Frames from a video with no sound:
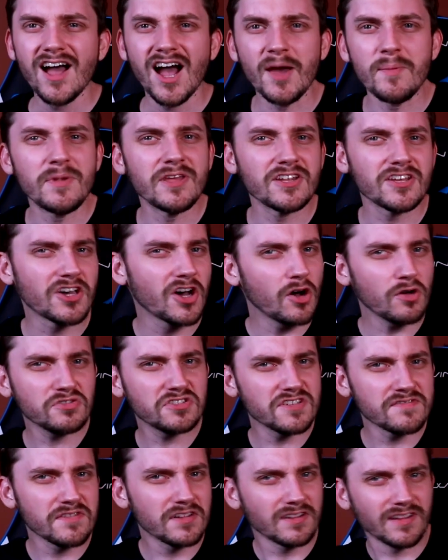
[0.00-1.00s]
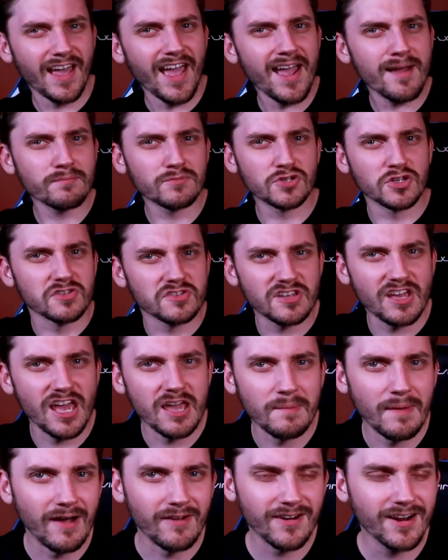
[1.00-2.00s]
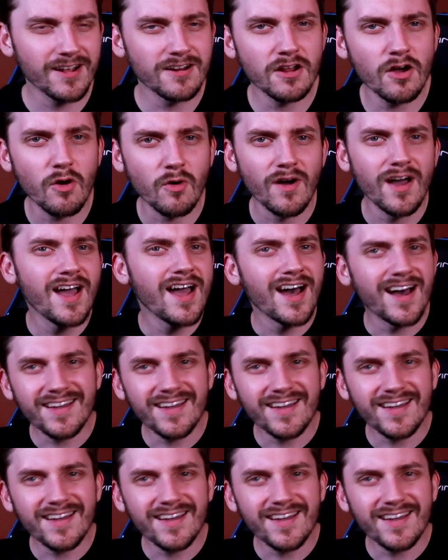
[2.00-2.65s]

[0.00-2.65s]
I mean, Cult of the Lamb just came out, and I know,